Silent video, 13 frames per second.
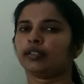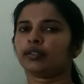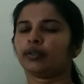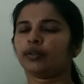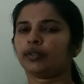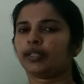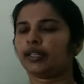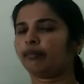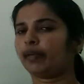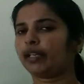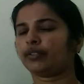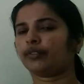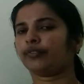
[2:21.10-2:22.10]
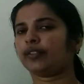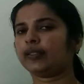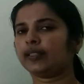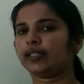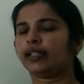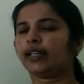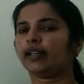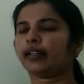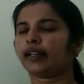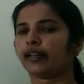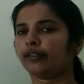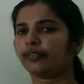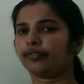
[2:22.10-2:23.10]
So the image of Z under
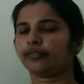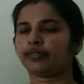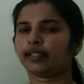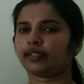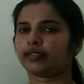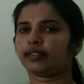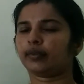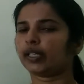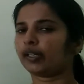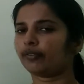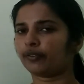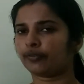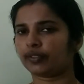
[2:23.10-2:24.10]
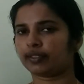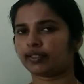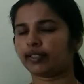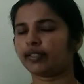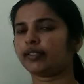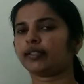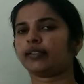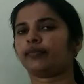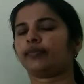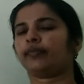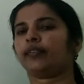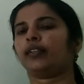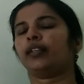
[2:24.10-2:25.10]
F, that is our f of Z,
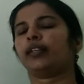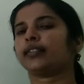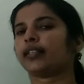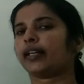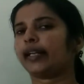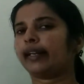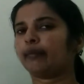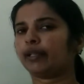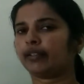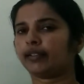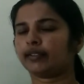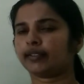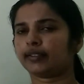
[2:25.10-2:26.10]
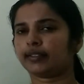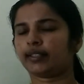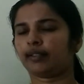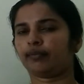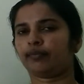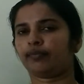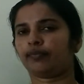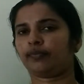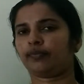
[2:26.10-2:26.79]
is an element in C.